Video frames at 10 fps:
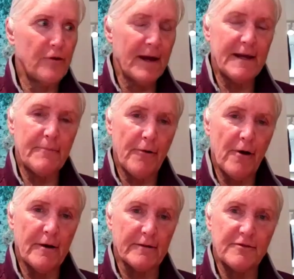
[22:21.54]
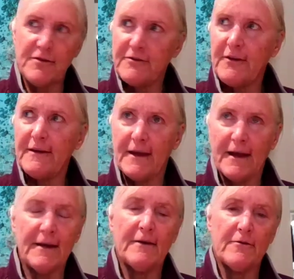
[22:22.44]
making products just like
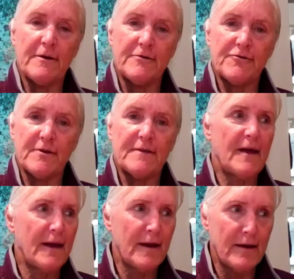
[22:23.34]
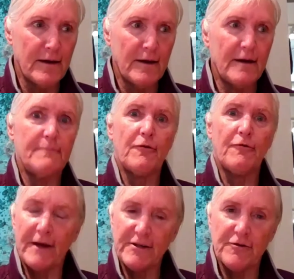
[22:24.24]
any other industry. They need
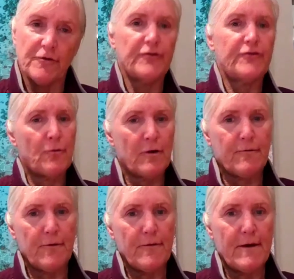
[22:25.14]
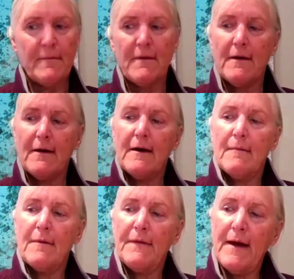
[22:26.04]
professionals to work for them,
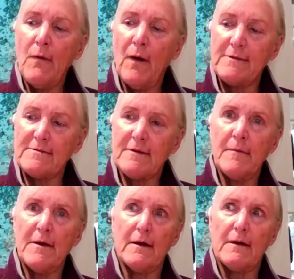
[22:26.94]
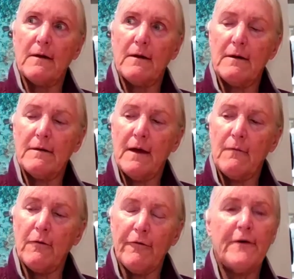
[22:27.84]
but they want somebody
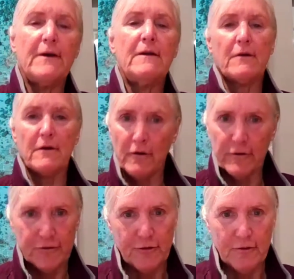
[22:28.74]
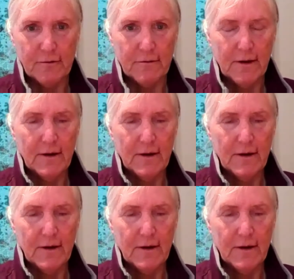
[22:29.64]
that will fit in their culture,